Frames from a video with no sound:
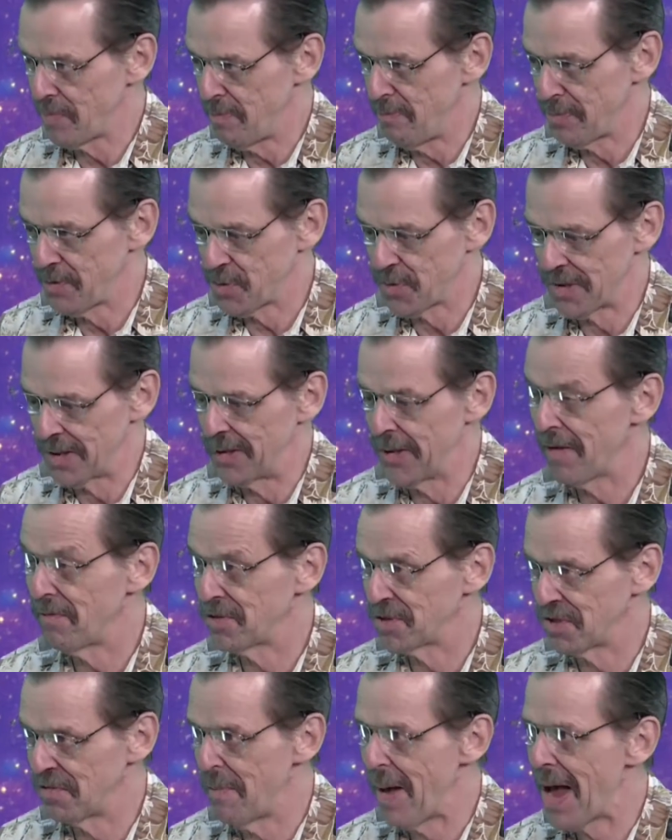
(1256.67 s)
sort of the
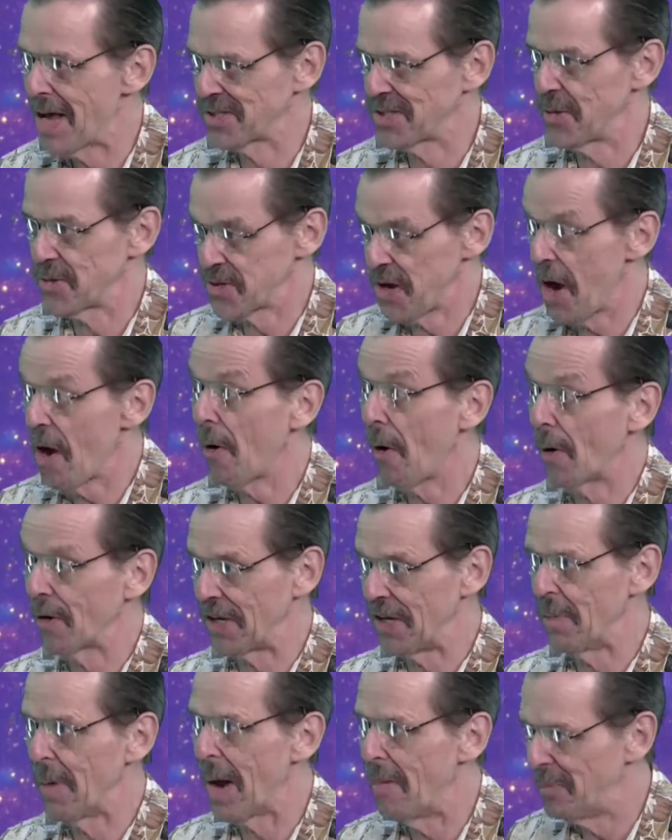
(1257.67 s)
levels of Maslow's
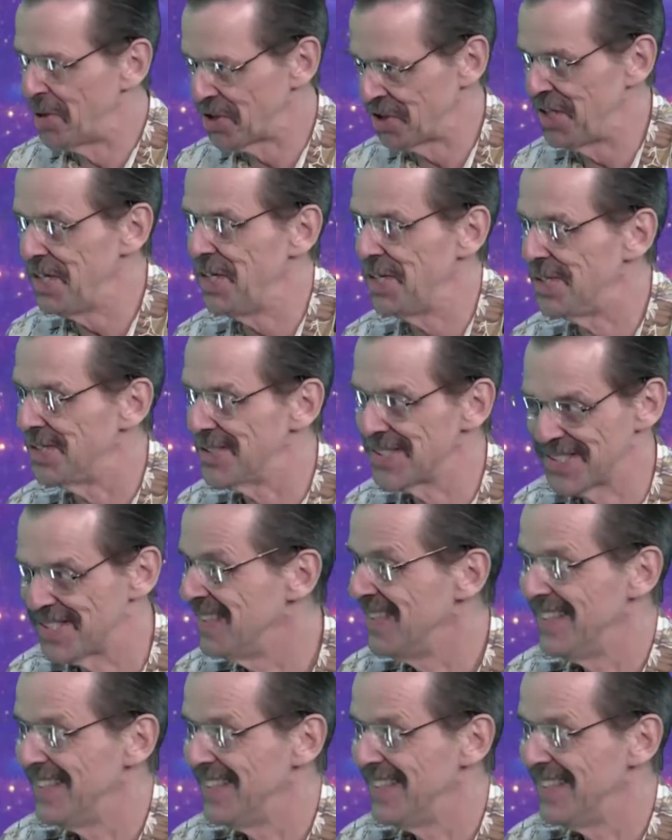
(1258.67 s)
hierarchy by machines,